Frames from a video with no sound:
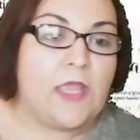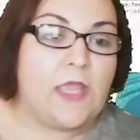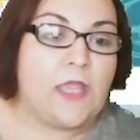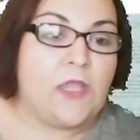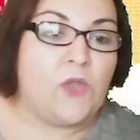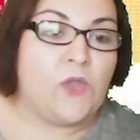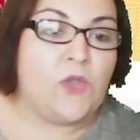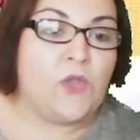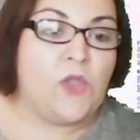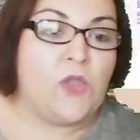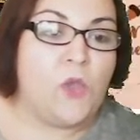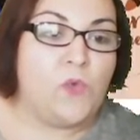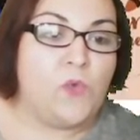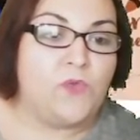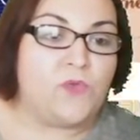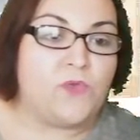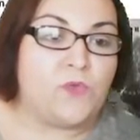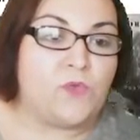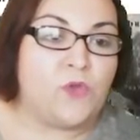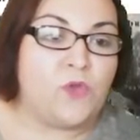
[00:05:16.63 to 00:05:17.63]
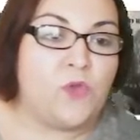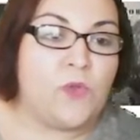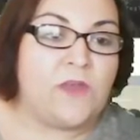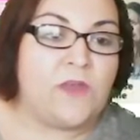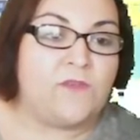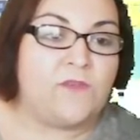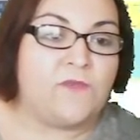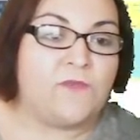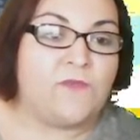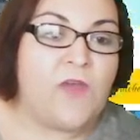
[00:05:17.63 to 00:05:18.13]
You can go through
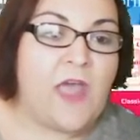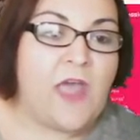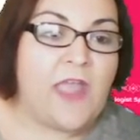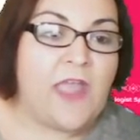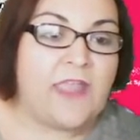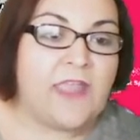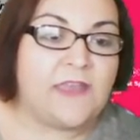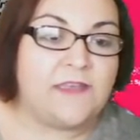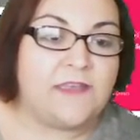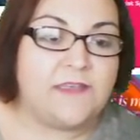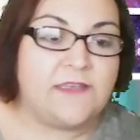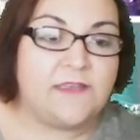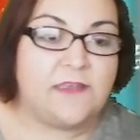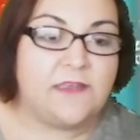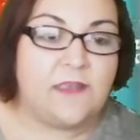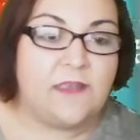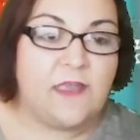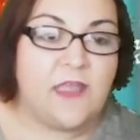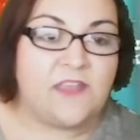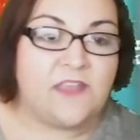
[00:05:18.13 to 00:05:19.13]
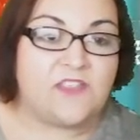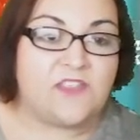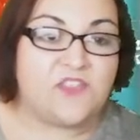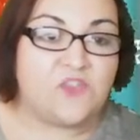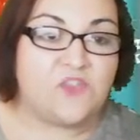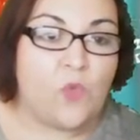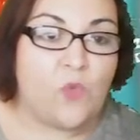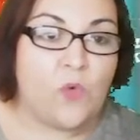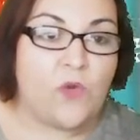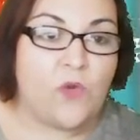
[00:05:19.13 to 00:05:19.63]
and find a
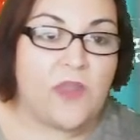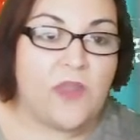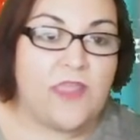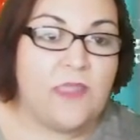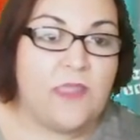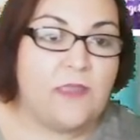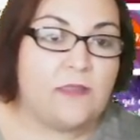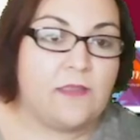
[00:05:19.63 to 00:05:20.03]
story,